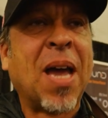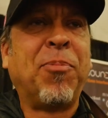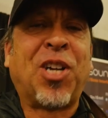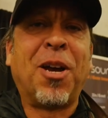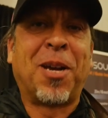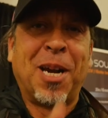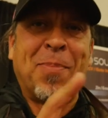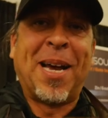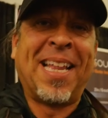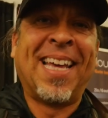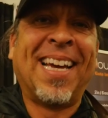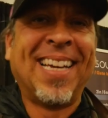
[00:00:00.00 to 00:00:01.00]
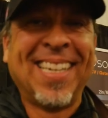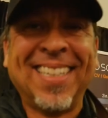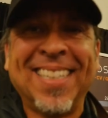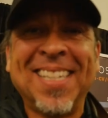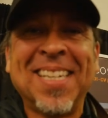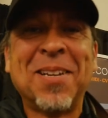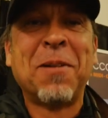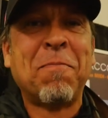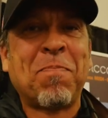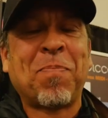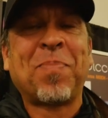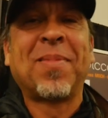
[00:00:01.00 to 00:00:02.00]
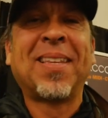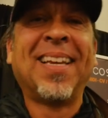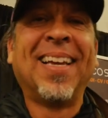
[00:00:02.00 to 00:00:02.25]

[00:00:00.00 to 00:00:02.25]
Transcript: I'm joking about that. But not much.